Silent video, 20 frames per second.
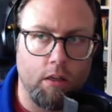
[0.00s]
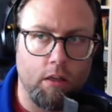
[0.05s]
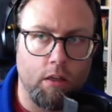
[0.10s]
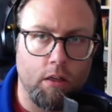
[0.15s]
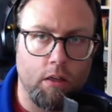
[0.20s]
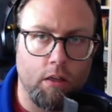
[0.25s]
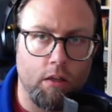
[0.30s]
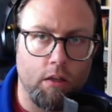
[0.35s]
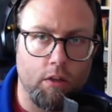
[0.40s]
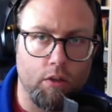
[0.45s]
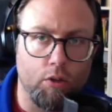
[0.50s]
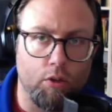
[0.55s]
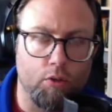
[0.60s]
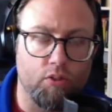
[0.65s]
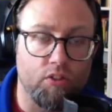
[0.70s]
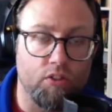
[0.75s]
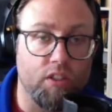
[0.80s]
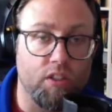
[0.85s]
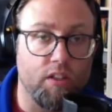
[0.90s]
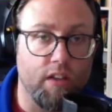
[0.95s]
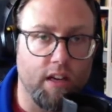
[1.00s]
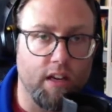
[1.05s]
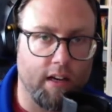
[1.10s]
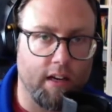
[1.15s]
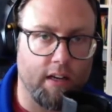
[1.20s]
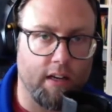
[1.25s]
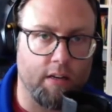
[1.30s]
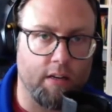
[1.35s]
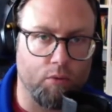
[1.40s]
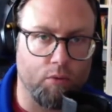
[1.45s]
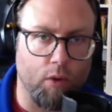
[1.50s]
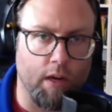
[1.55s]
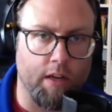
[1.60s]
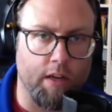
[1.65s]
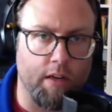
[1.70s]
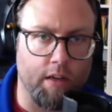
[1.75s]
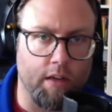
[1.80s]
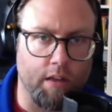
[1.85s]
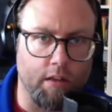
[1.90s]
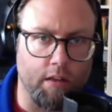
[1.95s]
you see that kind of
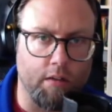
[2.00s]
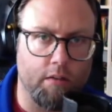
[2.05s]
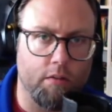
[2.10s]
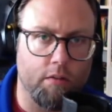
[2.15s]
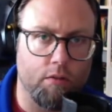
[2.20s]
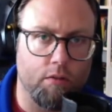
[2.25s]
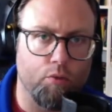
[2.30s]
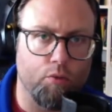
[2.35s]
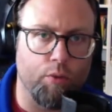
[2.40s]
writing when you